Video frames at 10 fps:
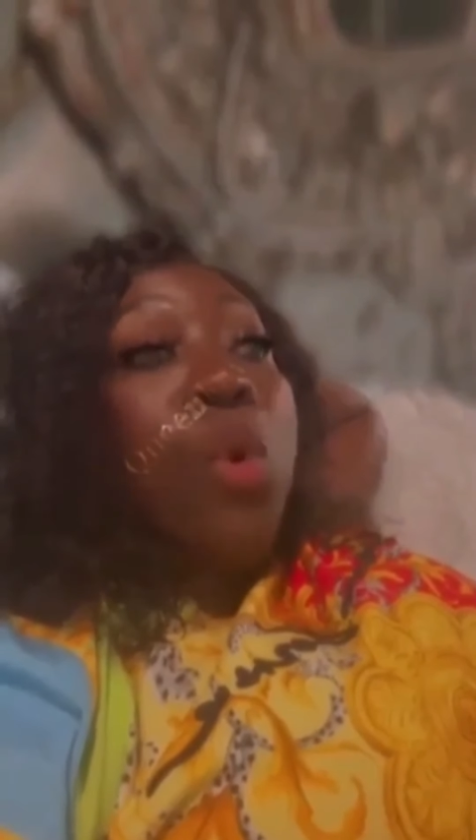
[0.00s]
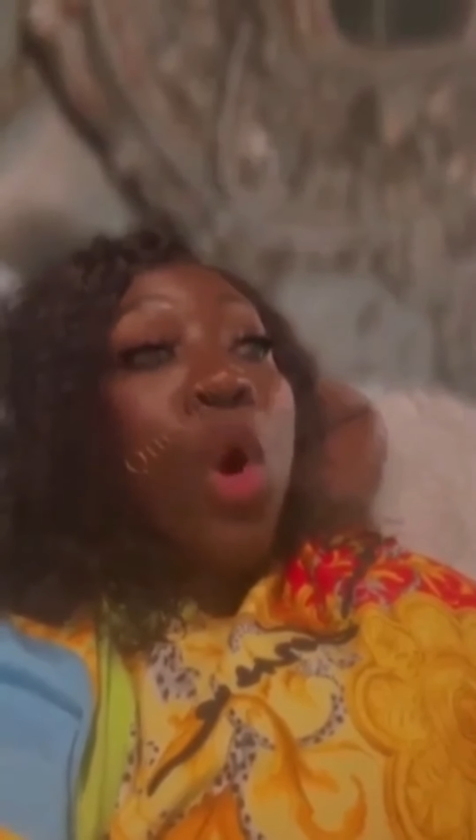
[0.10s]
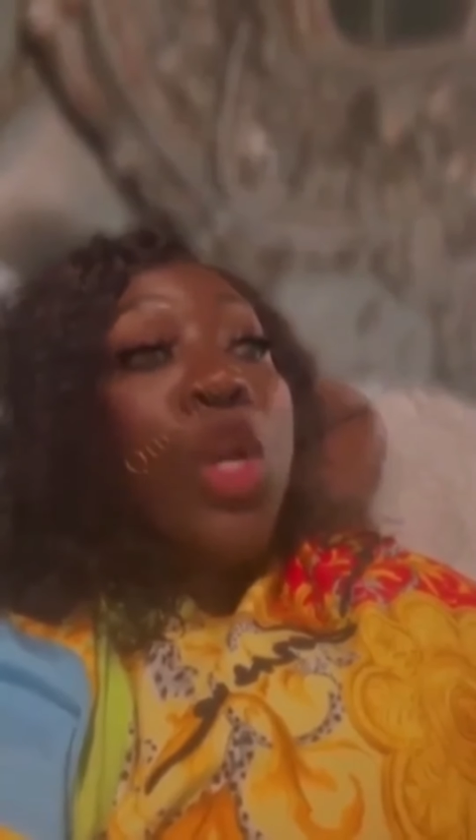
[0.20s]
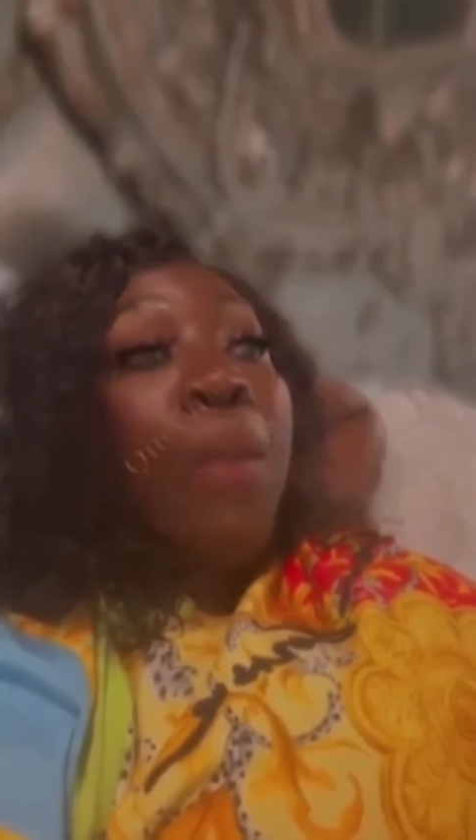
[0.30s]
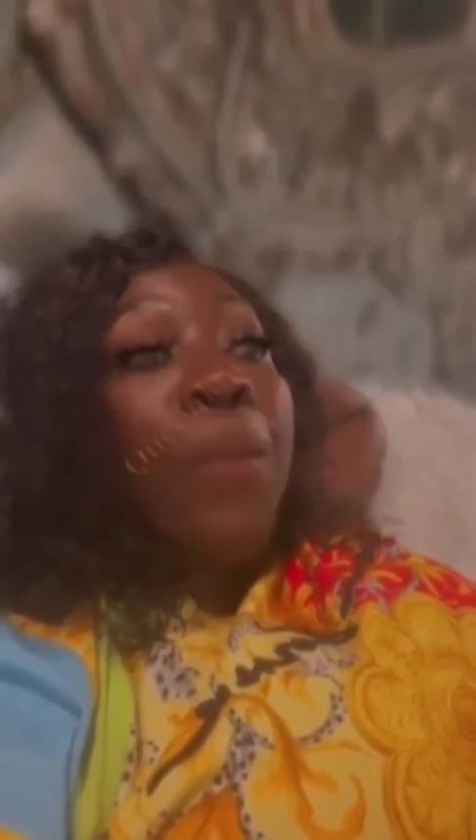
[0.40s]

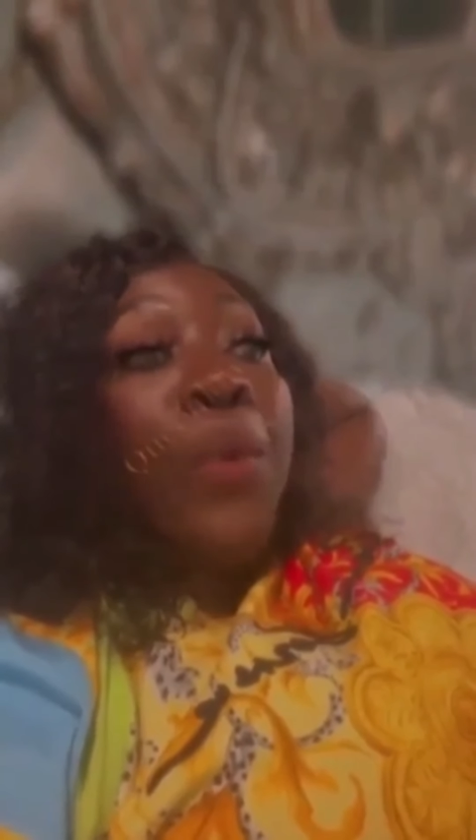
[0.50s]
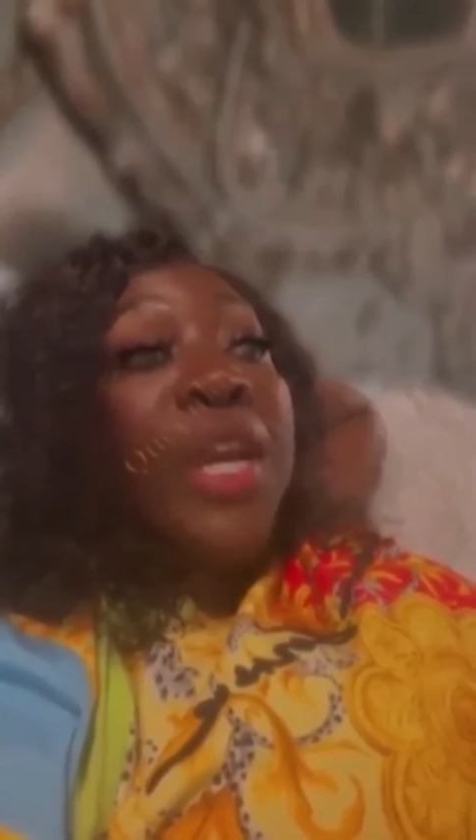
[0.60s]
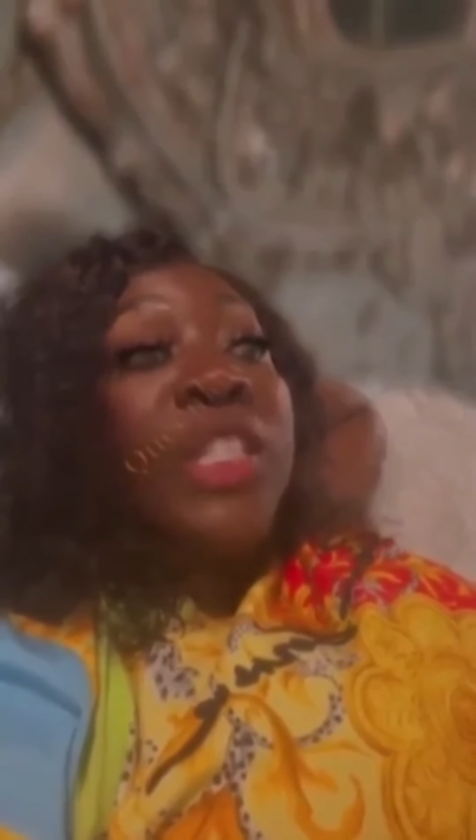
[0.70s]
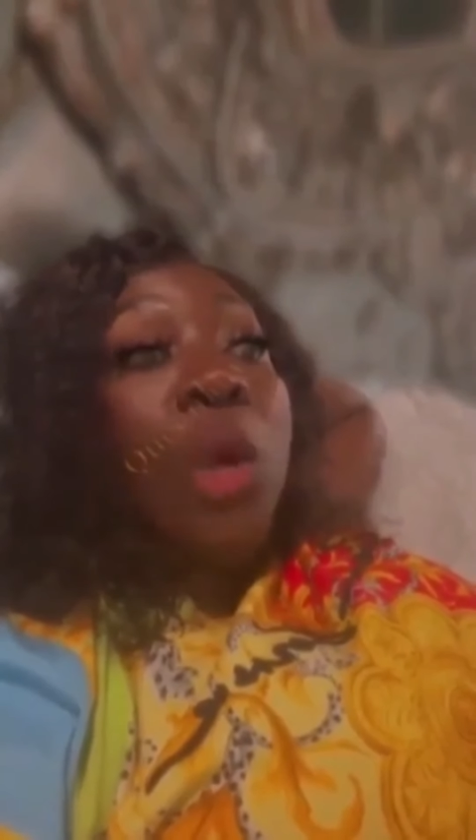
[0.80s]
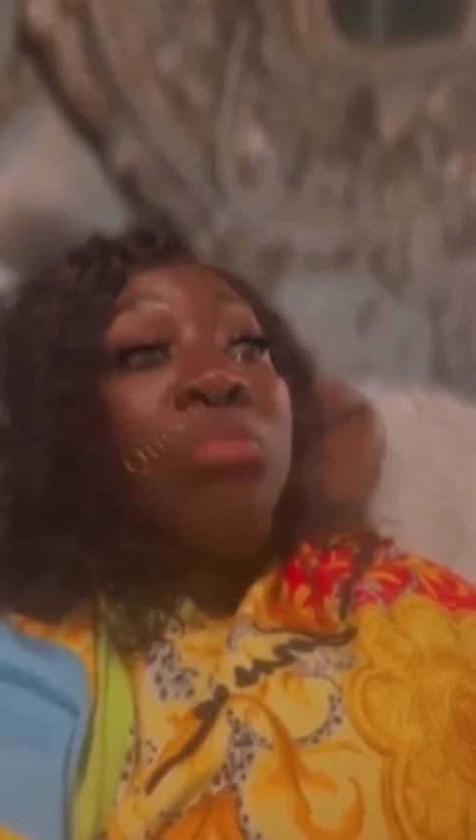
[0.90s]
And the more
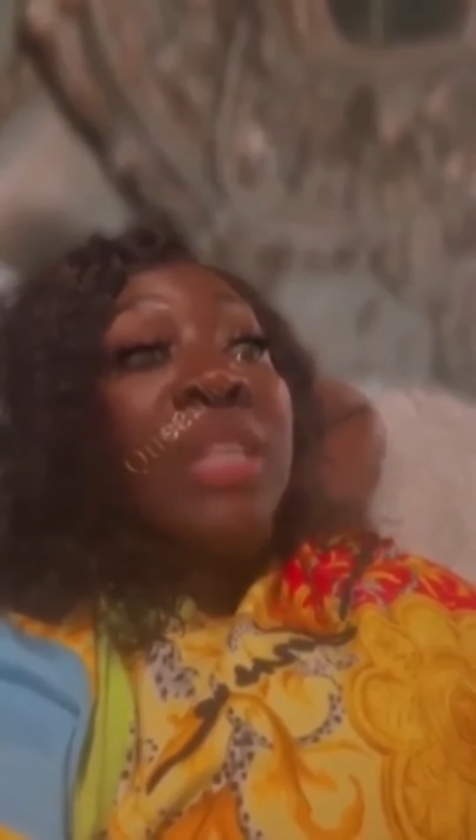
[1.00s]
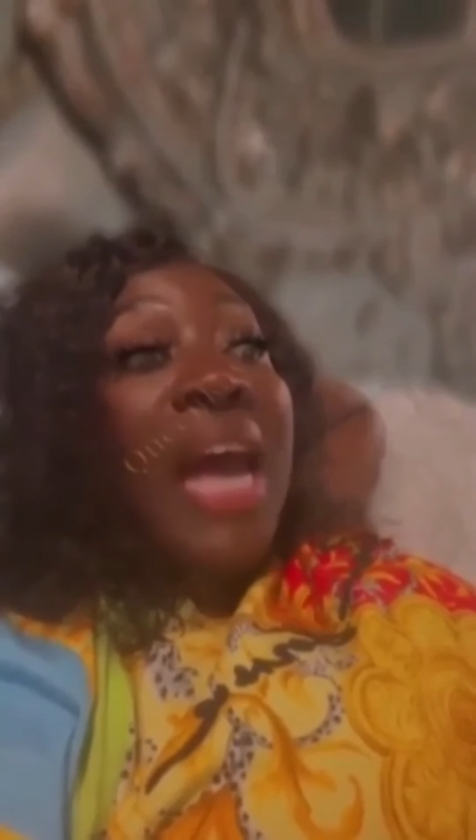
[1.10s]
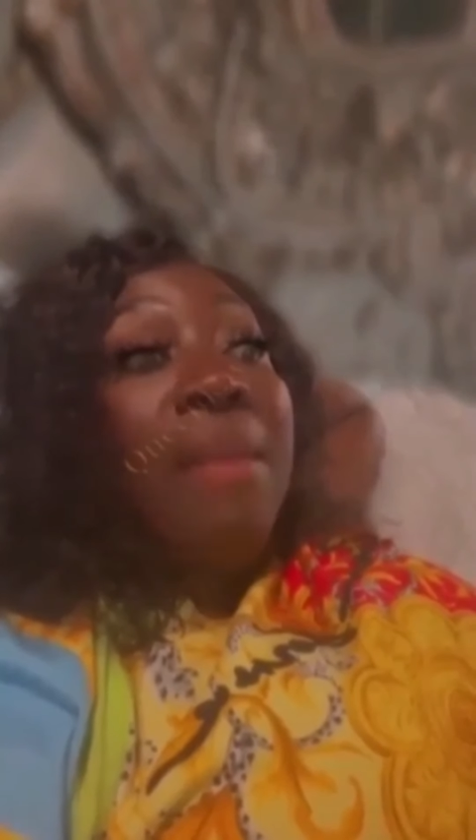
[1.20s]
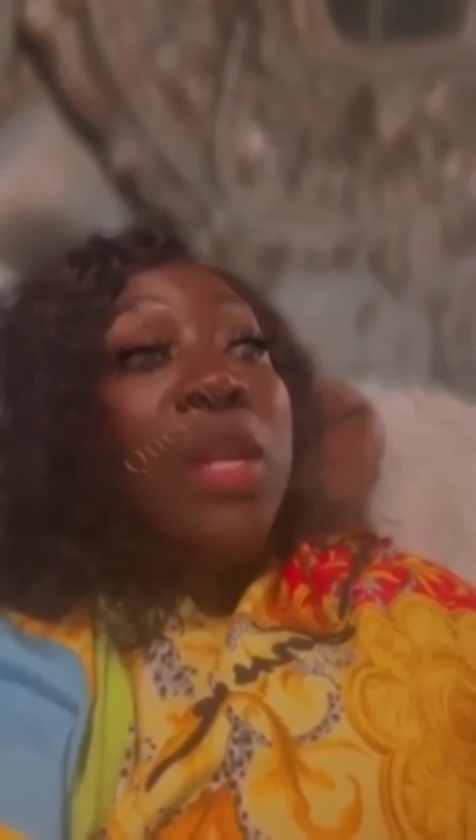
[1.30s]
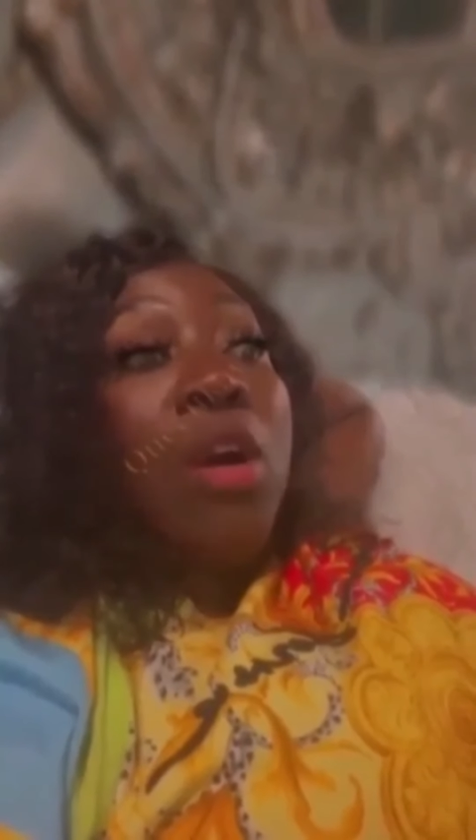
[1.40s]
you pray
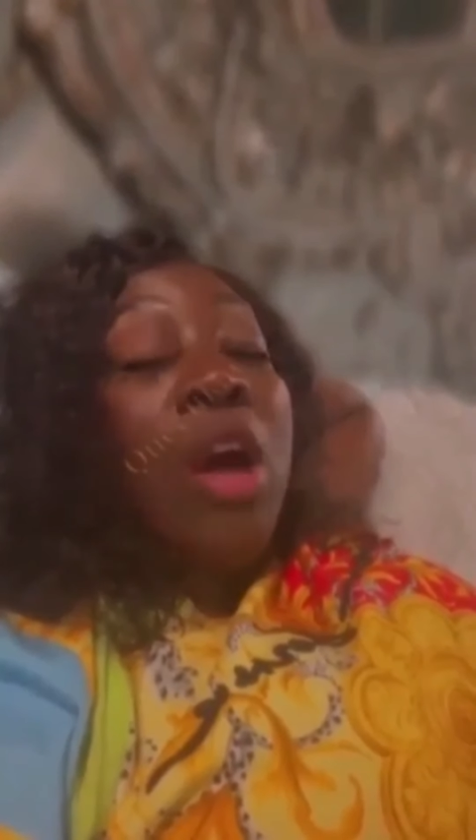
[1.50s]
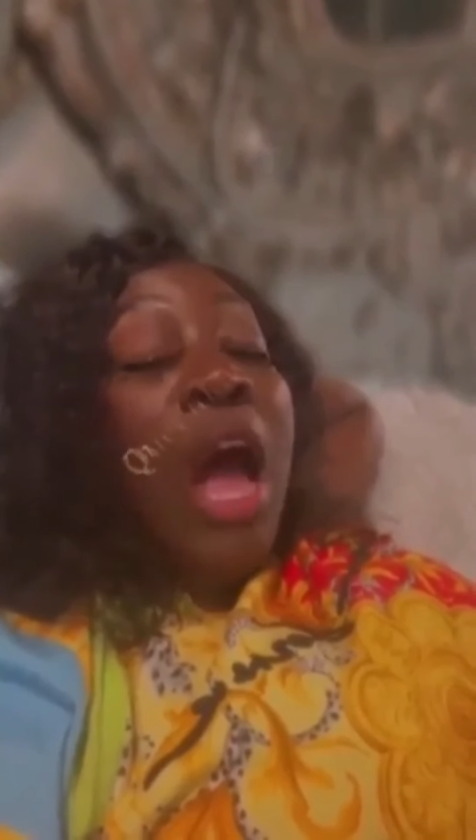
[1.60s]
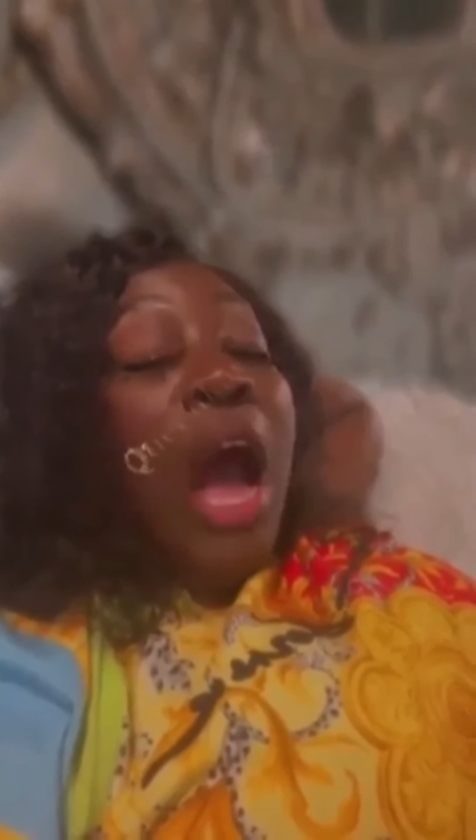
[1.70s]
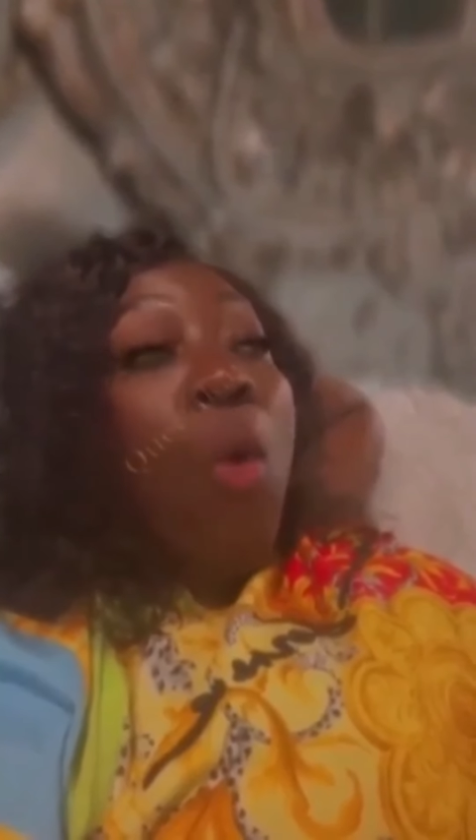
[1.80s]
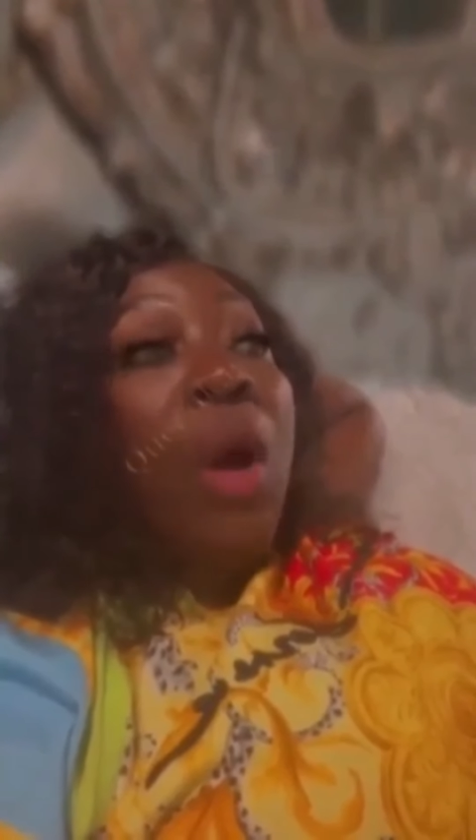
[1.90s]

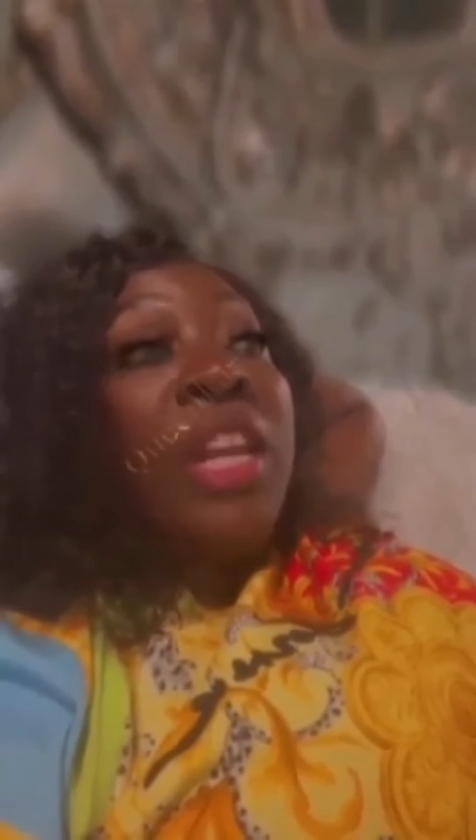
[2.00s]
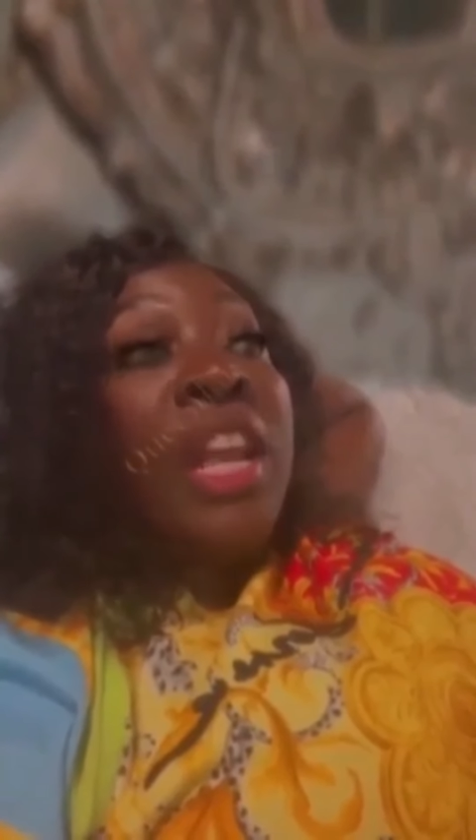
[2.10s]
sometime, you know,